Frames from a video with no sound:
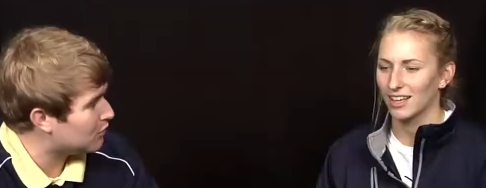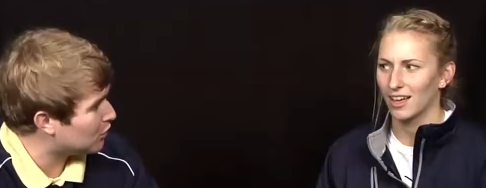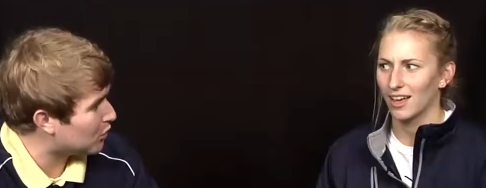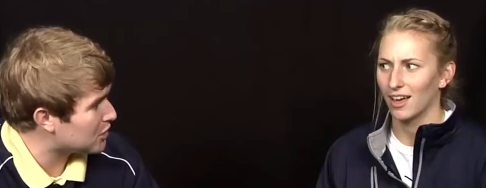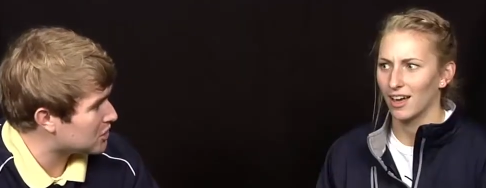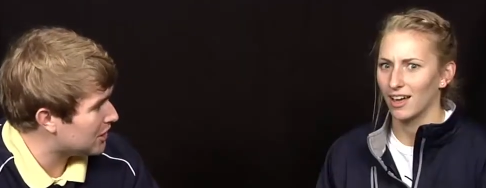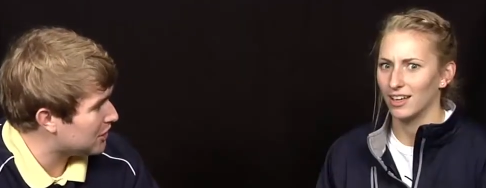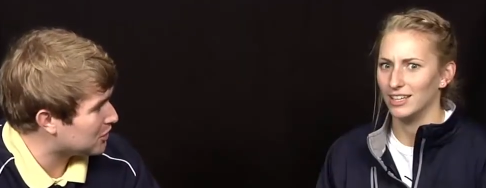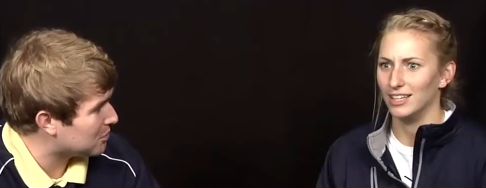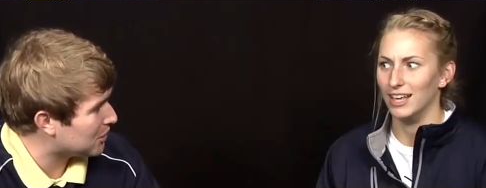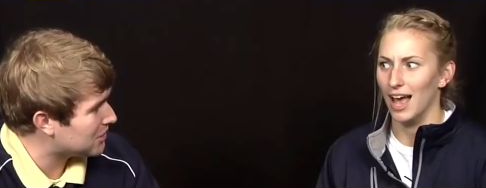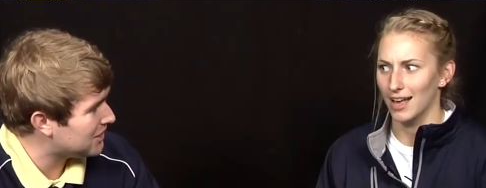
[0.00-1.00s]
Speaker 1: Florida State in your
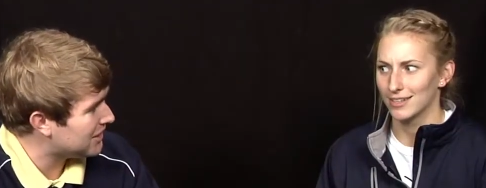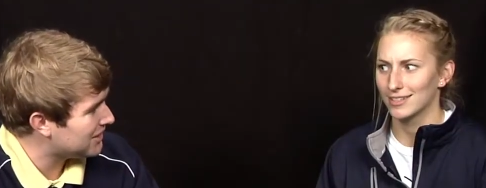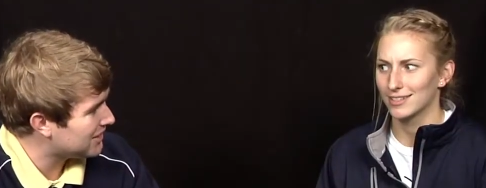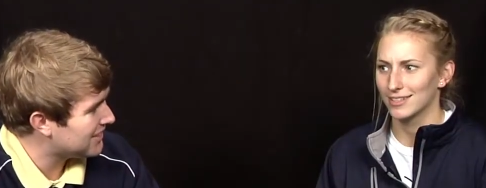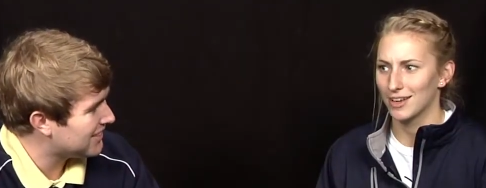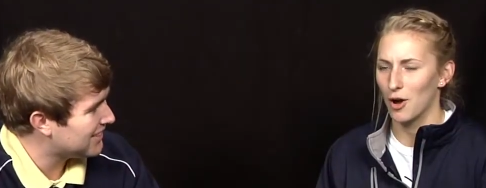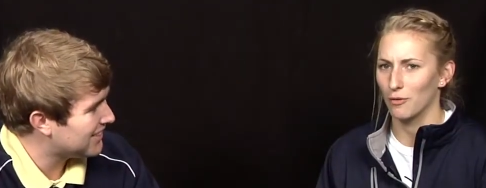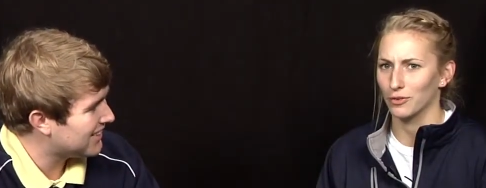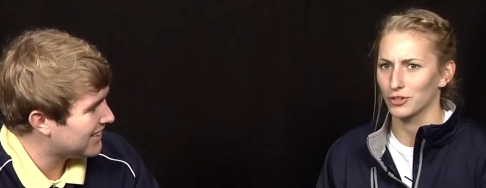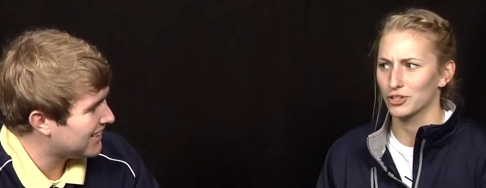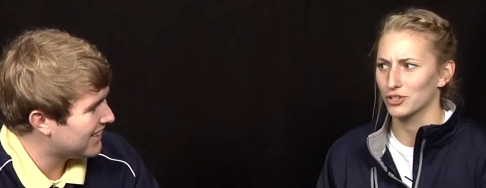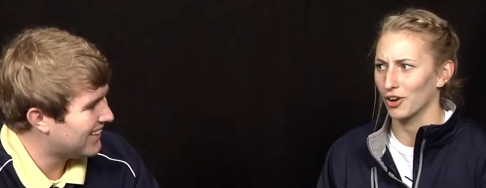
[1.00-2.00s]
birthday? Yes.
Speaker 2: Oh, for
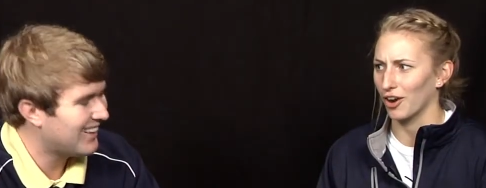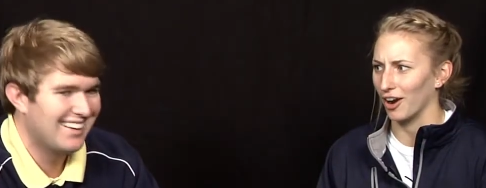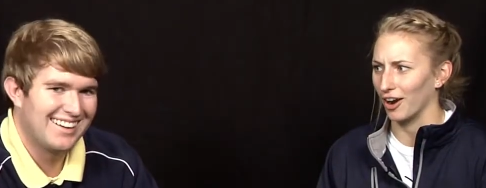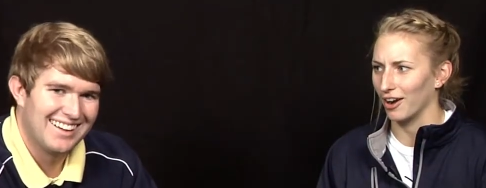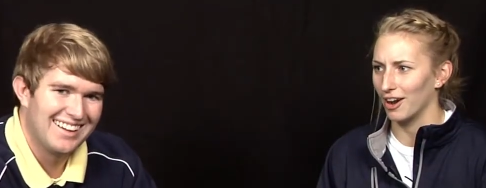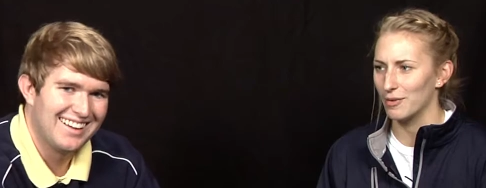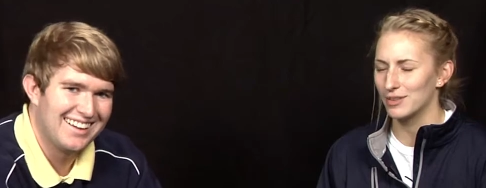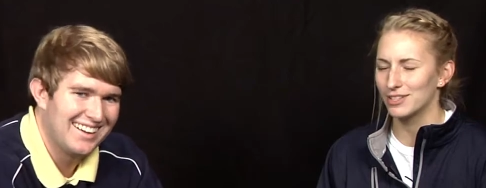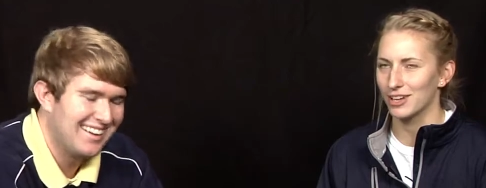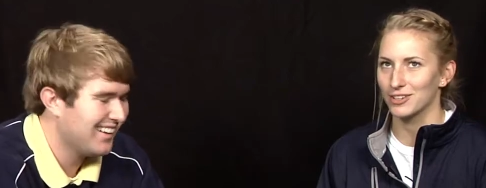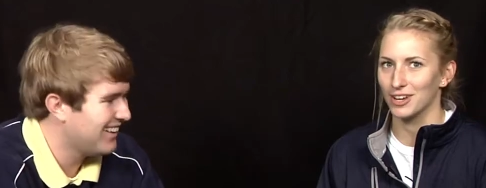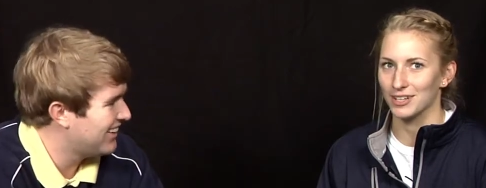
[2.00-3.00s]
sure. it was
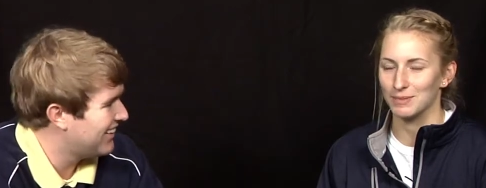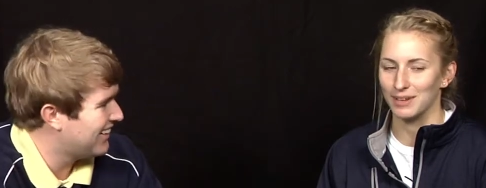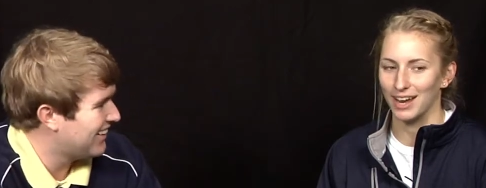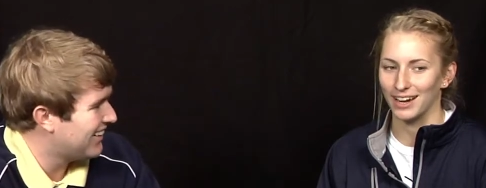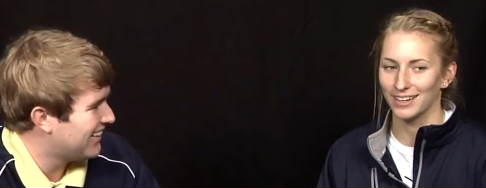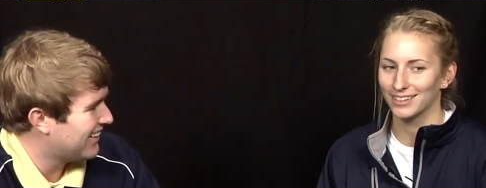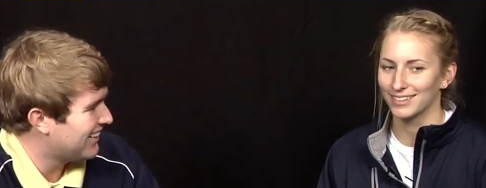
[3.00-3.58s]
such an awesome day.